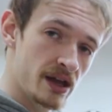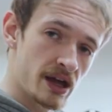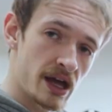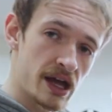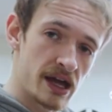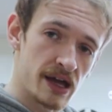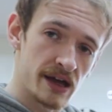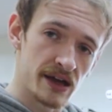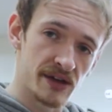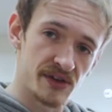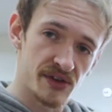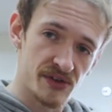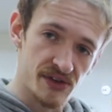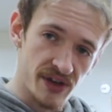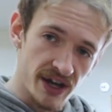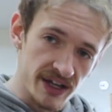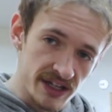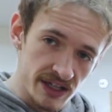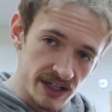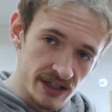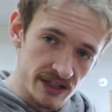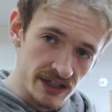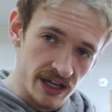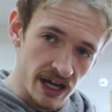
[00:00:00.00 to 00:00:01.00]
a
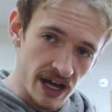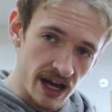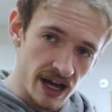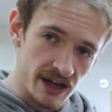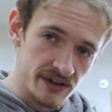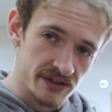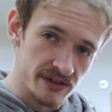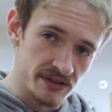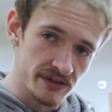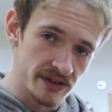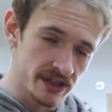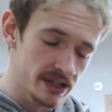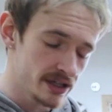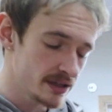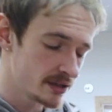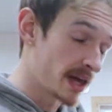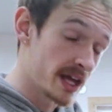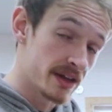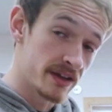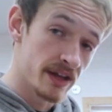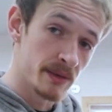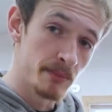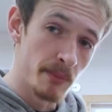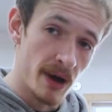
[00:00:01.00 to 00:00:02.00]
second cat delete
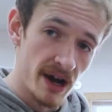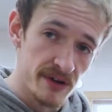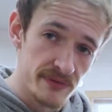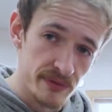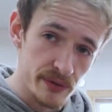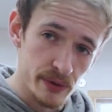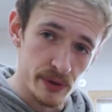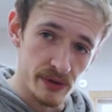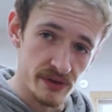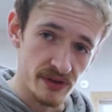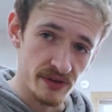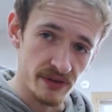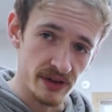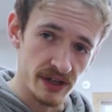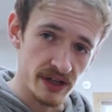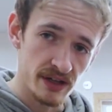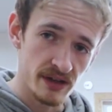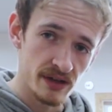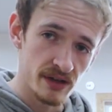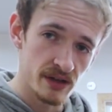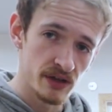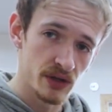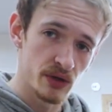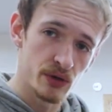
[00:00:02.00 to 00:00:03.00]
and a muffler delete,